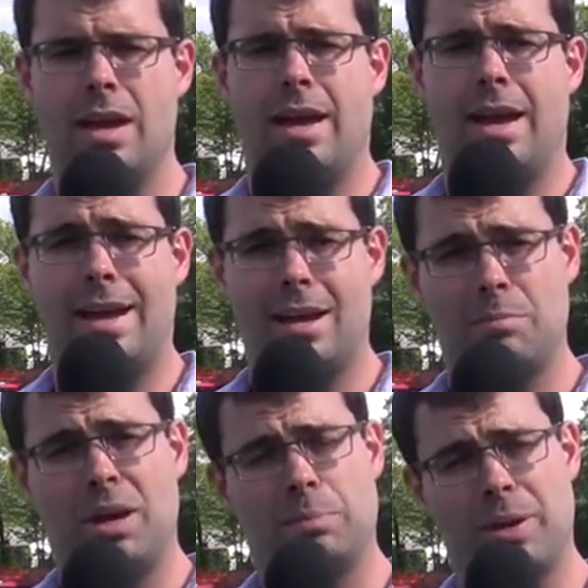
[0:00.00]
And
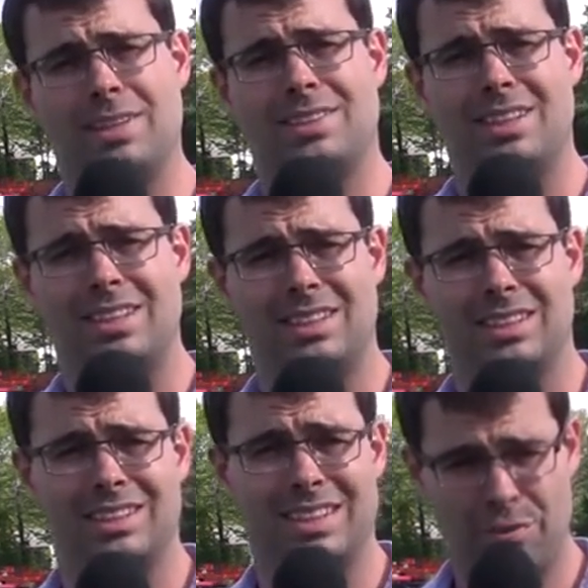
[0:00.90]
Mike Pettine said he's
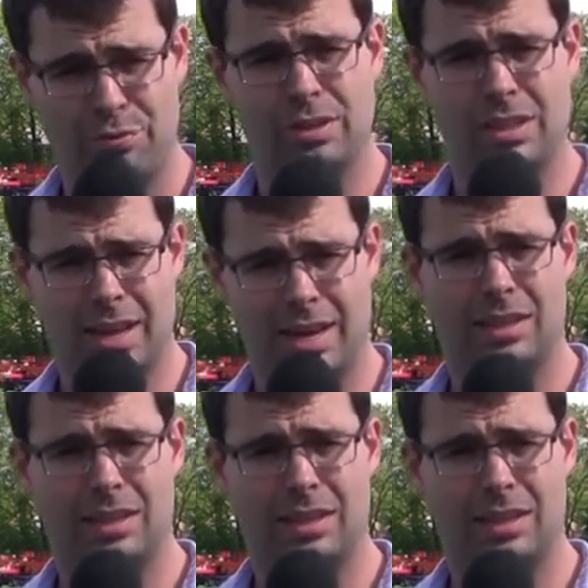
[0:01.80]
definitely not